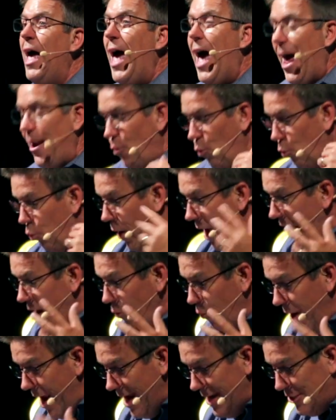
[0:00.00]
And
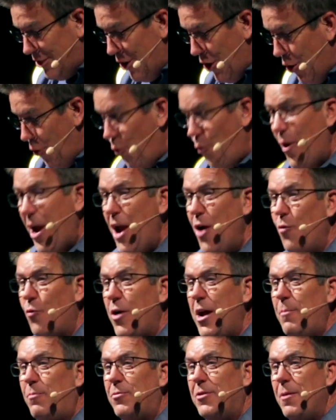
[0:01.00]
when we do, we
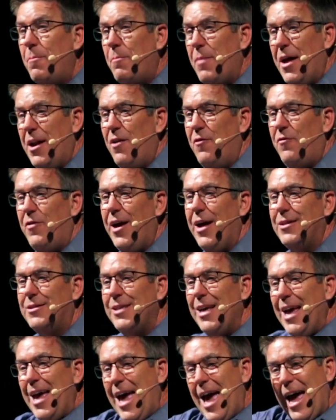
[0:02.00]
reap the
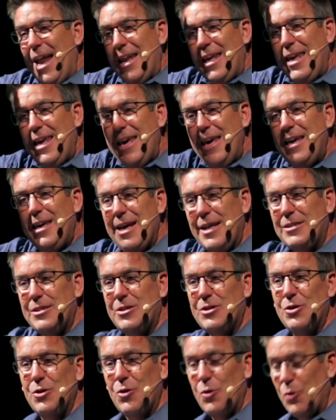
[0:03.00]
benefits and he gets the